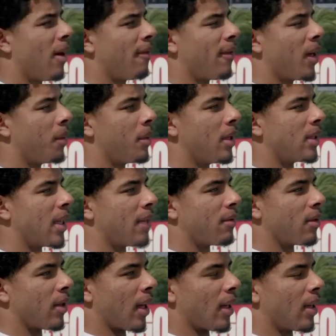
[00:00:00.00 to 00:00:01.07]
in my family has
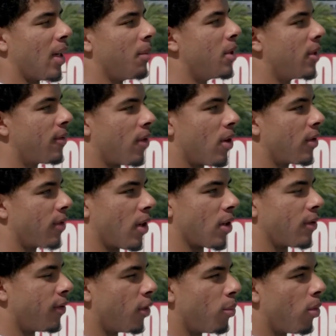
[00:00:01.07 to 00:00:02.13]
ever like come this far as
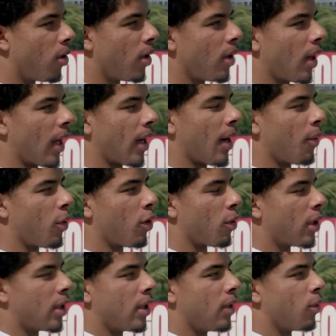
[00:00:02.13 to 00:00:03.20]
far as football. Like, we
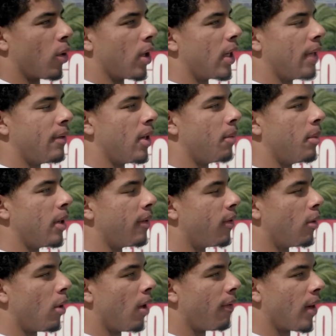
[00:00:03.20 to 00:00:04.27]
really weren't even a big
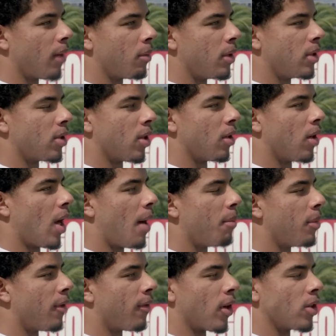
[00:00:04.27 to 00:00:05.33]
football family. So
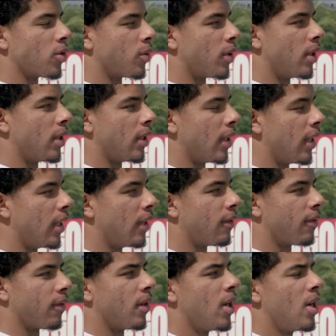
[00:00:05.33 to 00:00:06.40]
I'm the first one in the
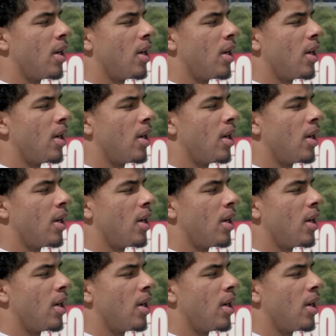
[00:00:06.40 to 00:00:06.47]
league